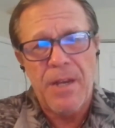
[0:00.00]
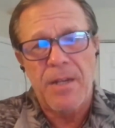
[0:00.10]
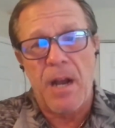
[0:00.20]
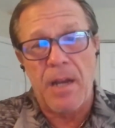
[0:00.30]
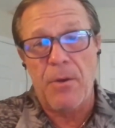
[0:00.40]

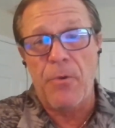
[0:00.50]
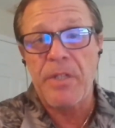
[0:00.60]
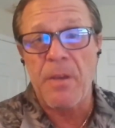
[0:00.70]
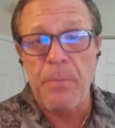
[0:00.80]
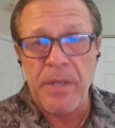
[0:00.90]
Cotton always
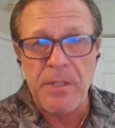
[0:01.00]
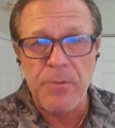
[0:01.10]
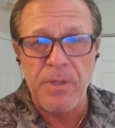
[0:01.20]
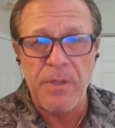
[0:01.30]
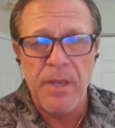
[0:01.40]
competes
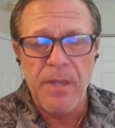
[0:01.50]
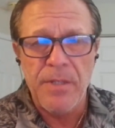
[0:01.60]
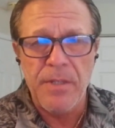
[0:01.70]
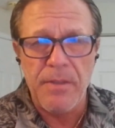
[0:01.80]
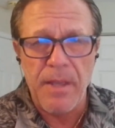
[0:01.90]
with
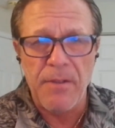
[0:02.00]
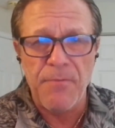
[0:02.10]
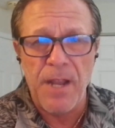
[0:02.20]
synthetic